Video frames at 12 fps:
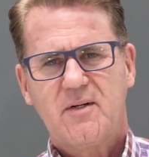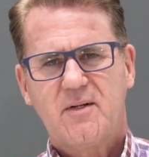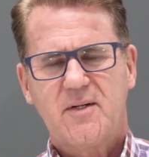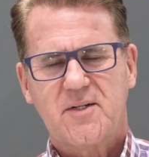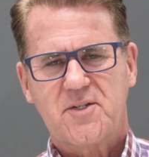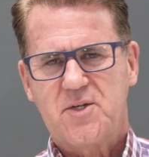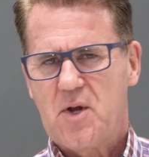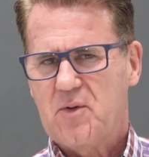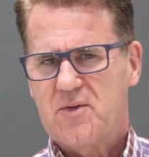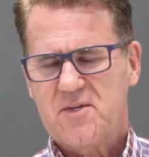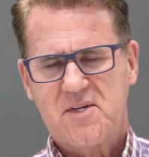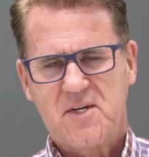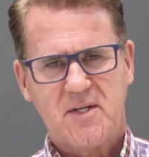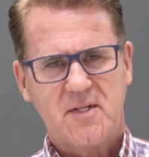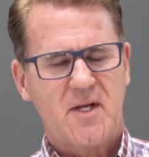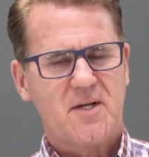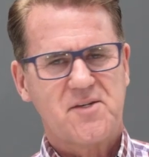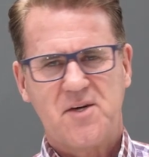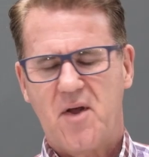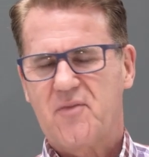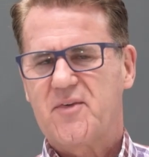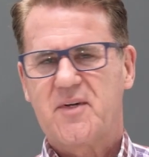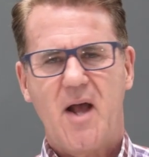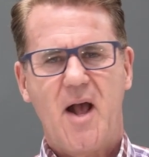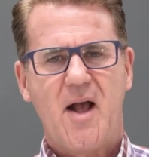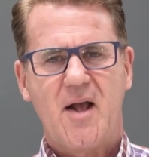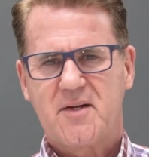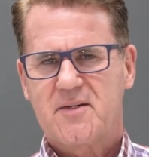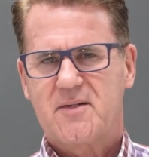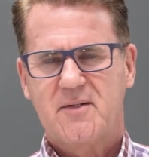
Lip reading: there's no deceit. He has nothing to hide.